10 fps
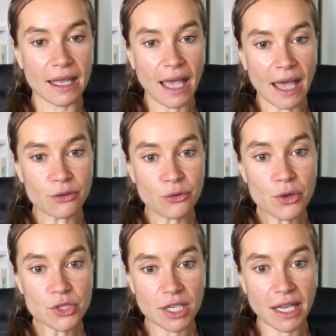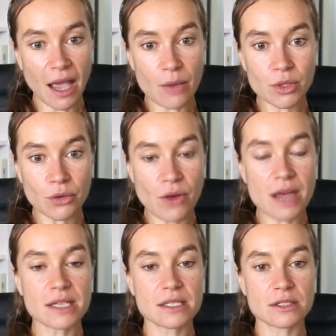unfortunately, I would
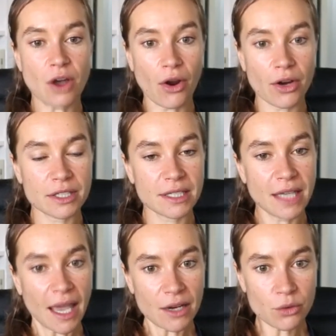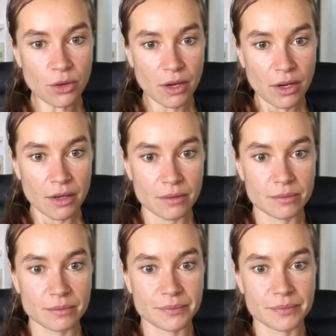already start getting,
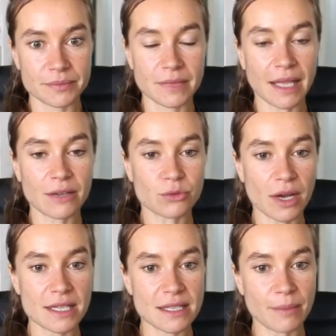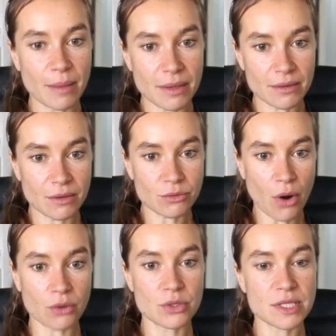like, ready, so maybe
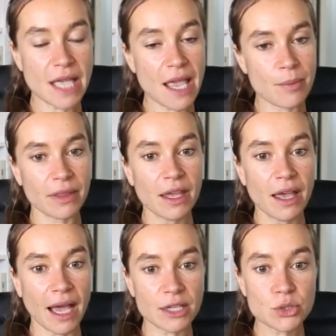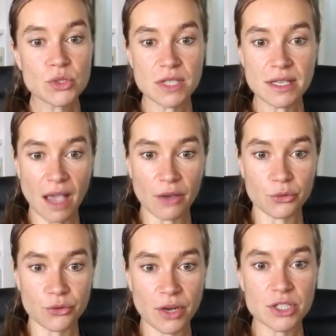wrong to say, but I do see young
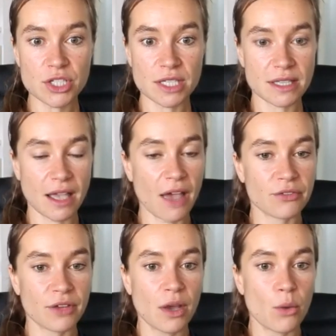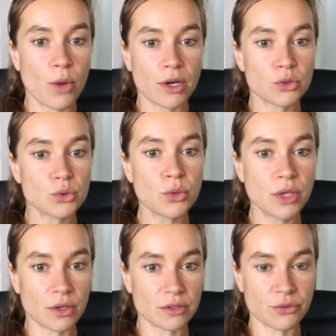Frenchies. I have 1 or 2
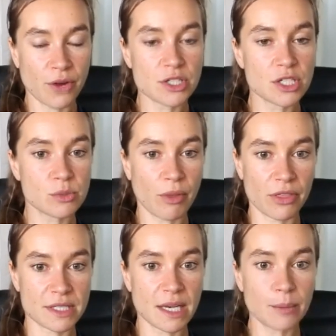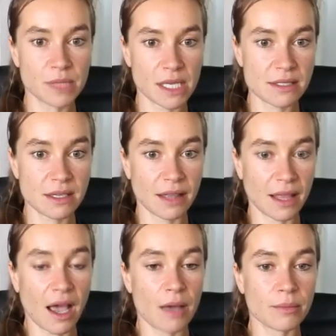year old Frenchies with a slip disc that
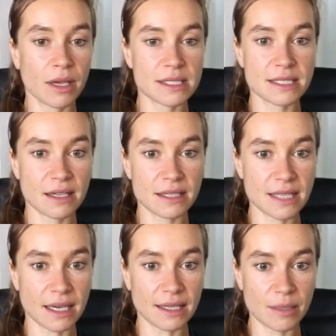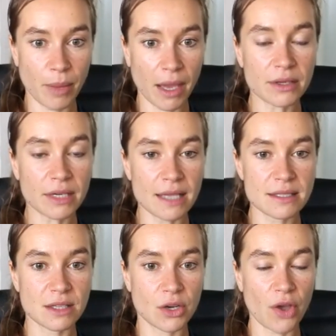come suddenly
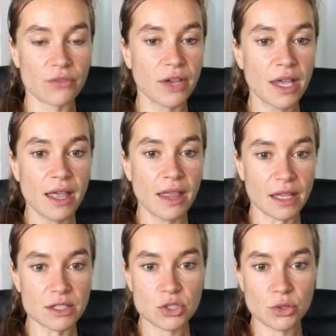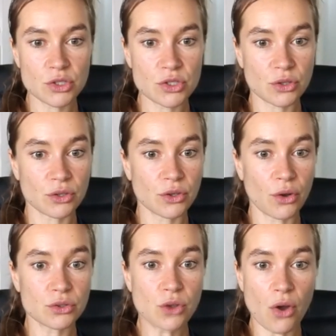paralyzed. You know, I've done surgeries
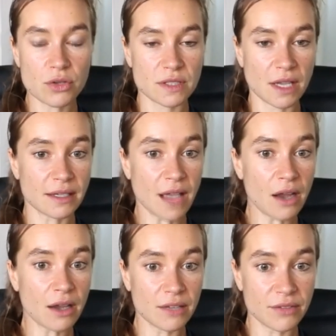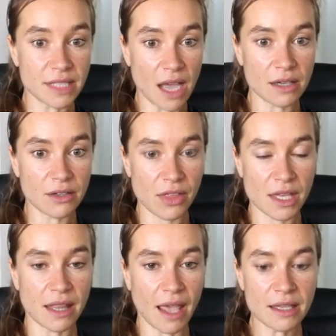on dogs that are young, even younger than
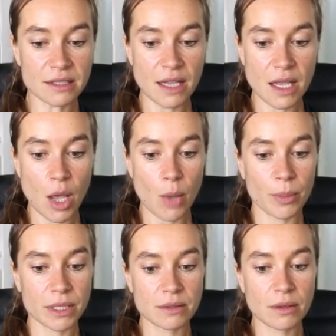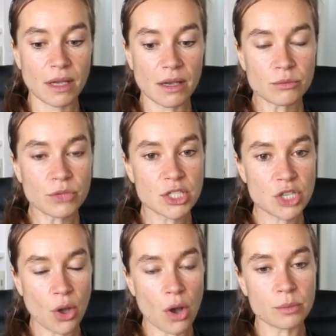that, but
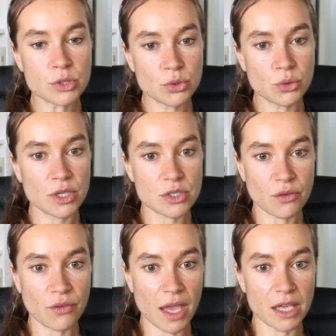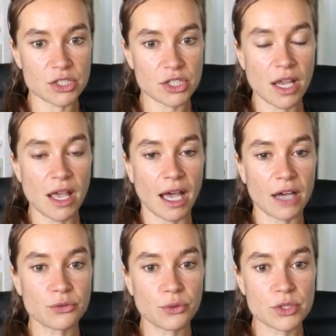reaching almost 2 years of age,
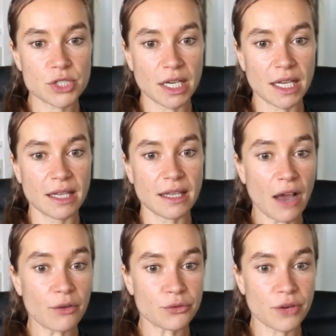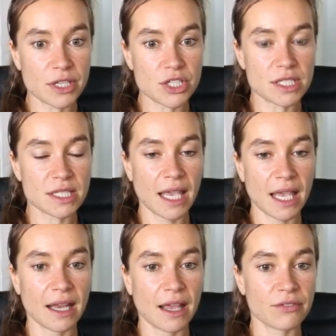unfortunately, young Frenchies
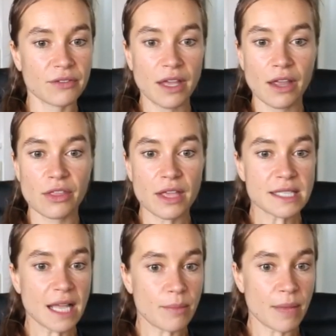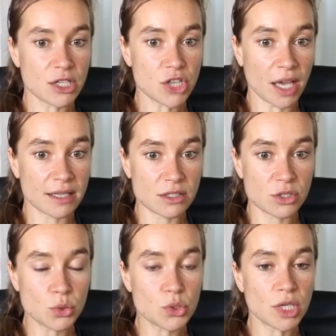can have things like meningitis. Is
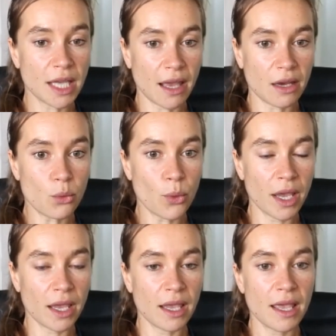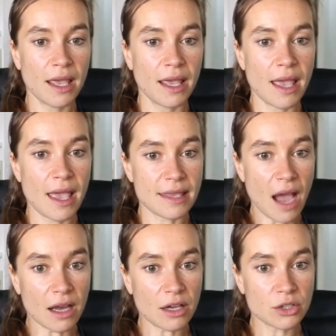usually anyway a
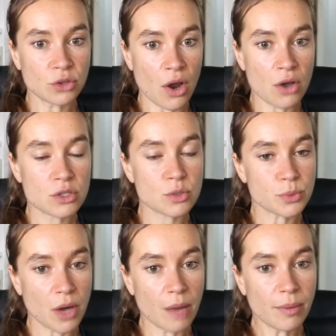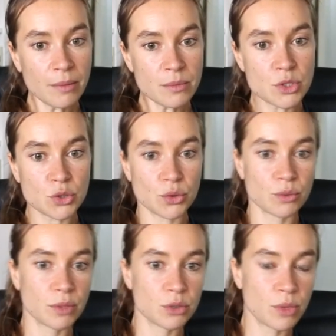younger dog's problem, so
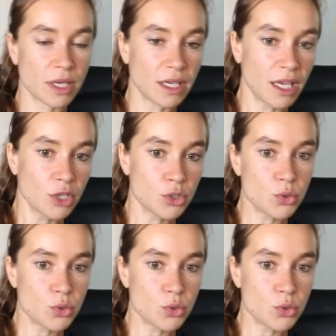between 2